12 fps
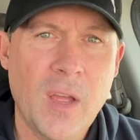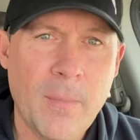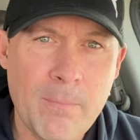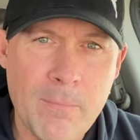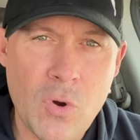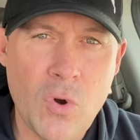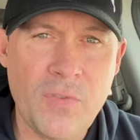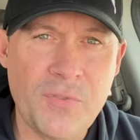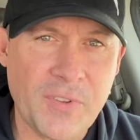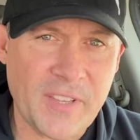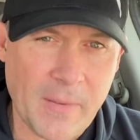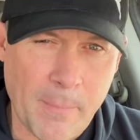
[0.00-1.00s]
Moved
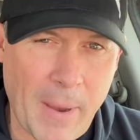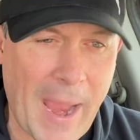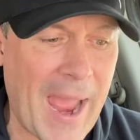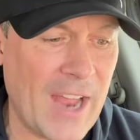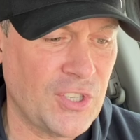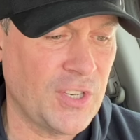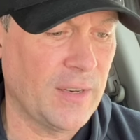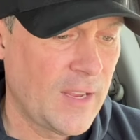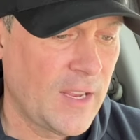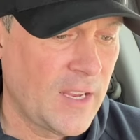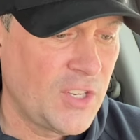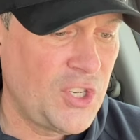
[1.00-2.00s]
with compassion,
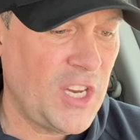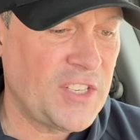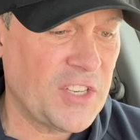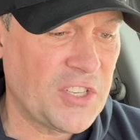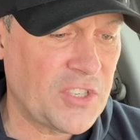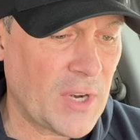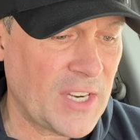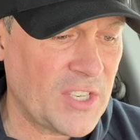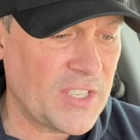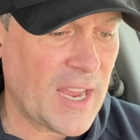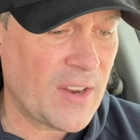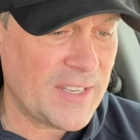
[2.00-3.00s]
Jesus
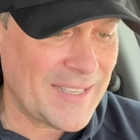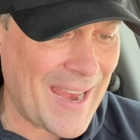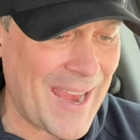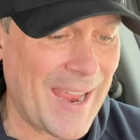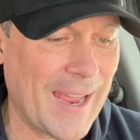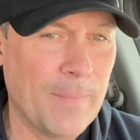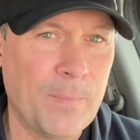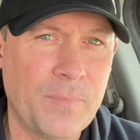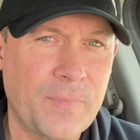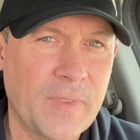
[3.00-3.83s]
stretches out his hand